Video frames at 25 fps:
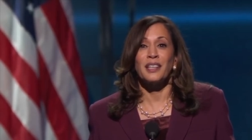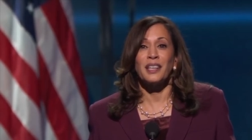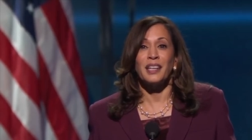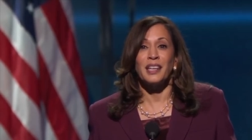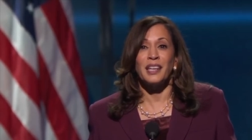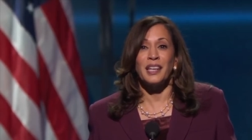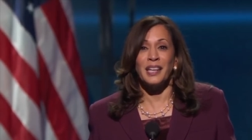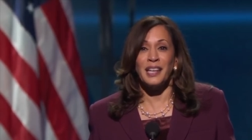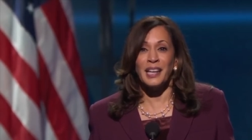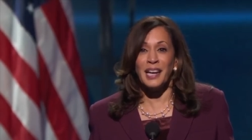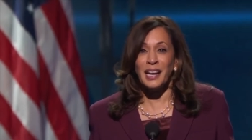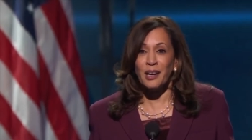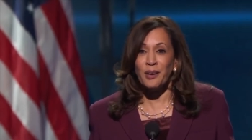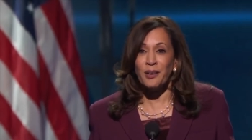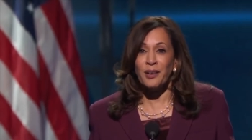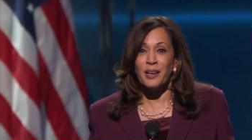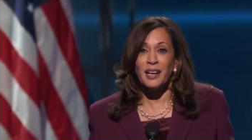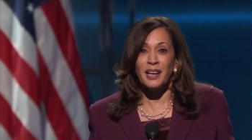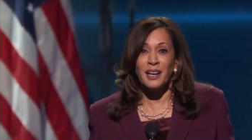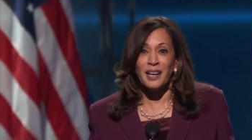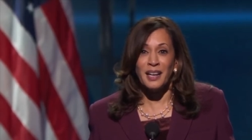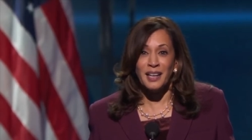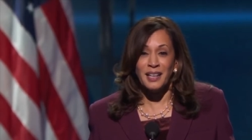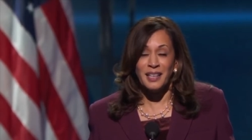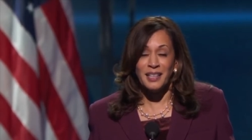in our
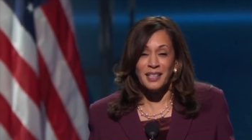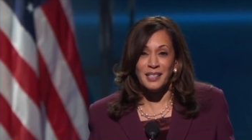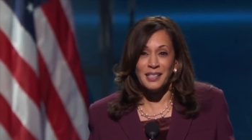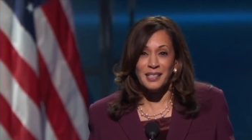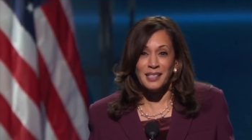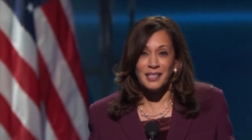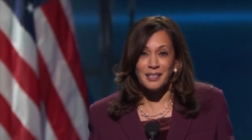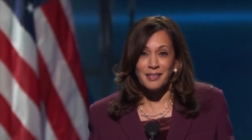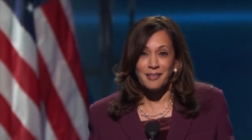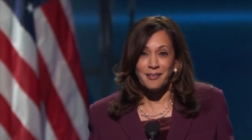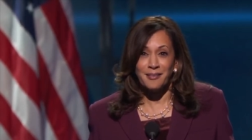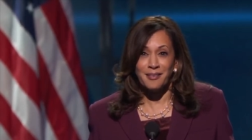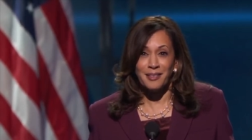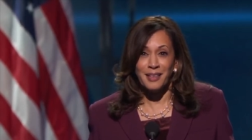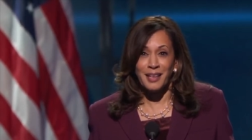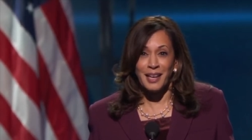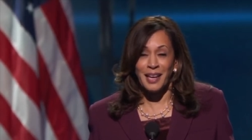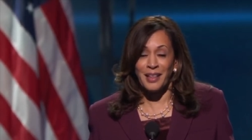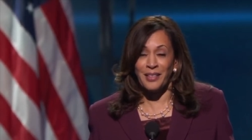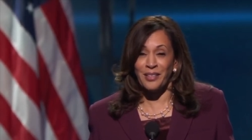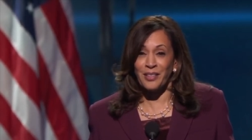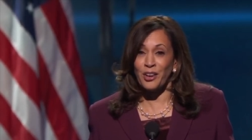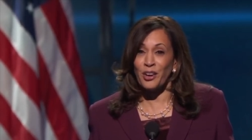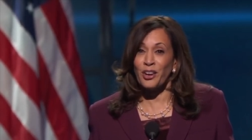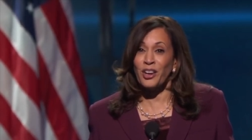eyes,
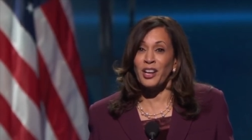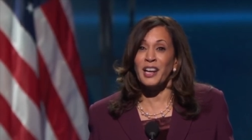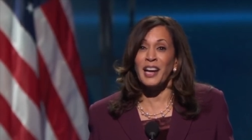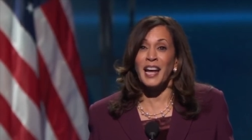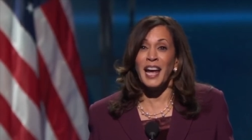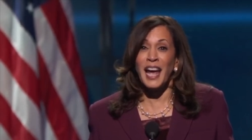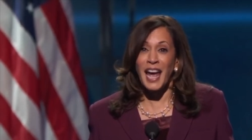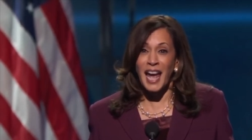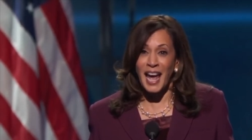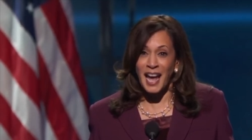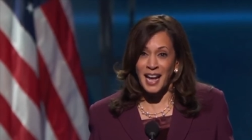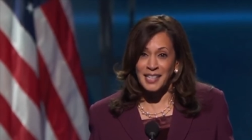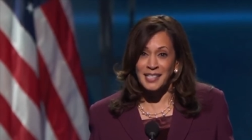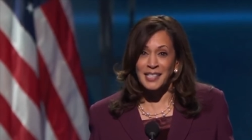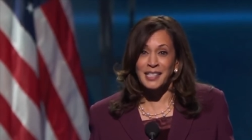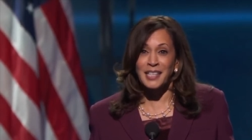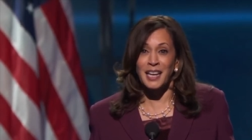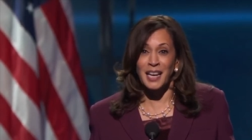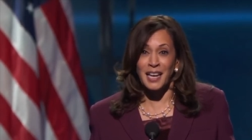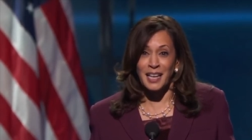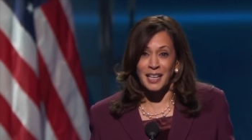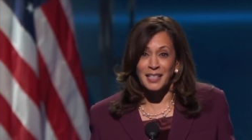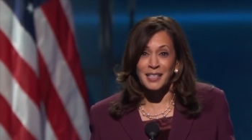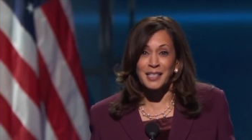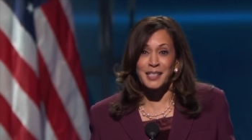and they're going to ask
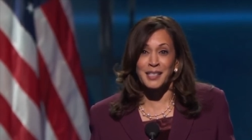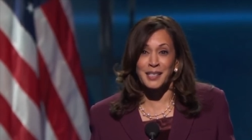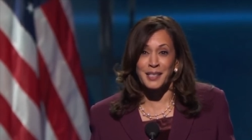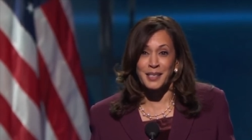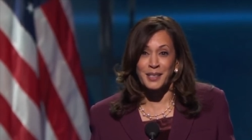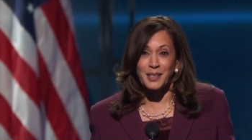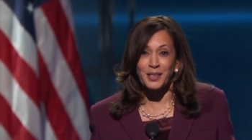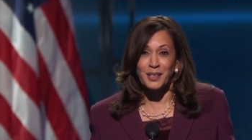us,